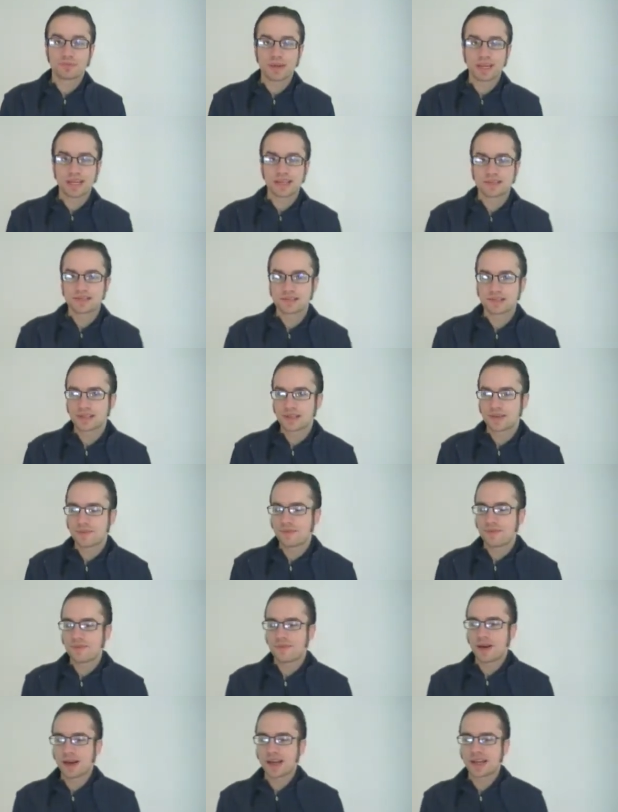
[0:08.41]
base
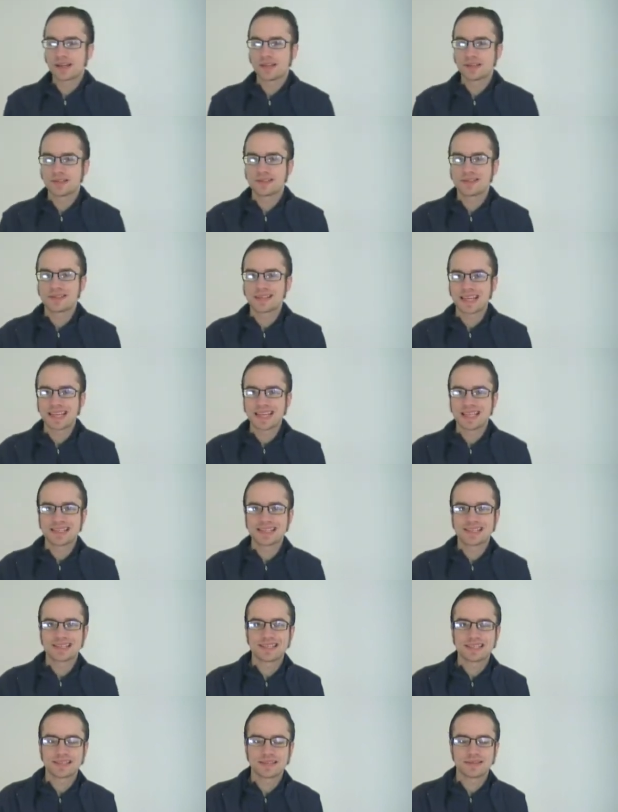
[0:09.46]
finds
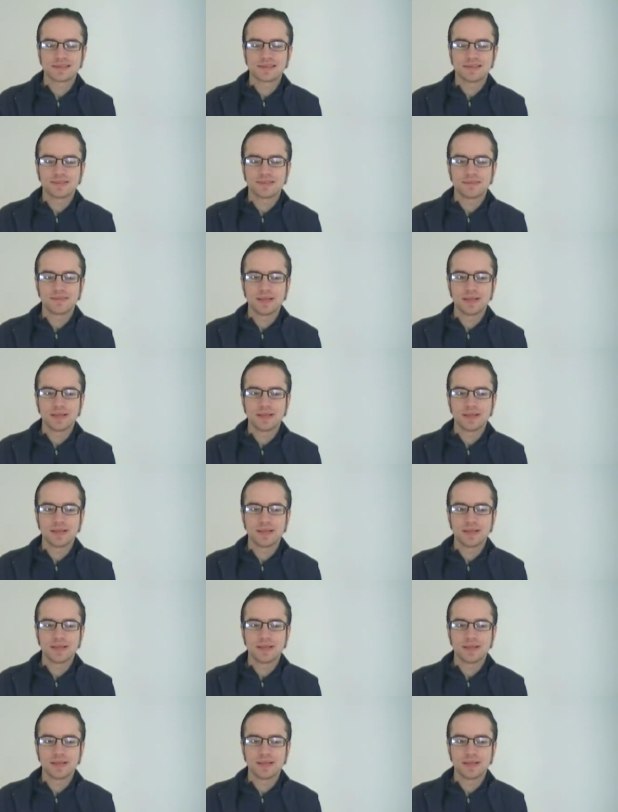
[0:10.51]
its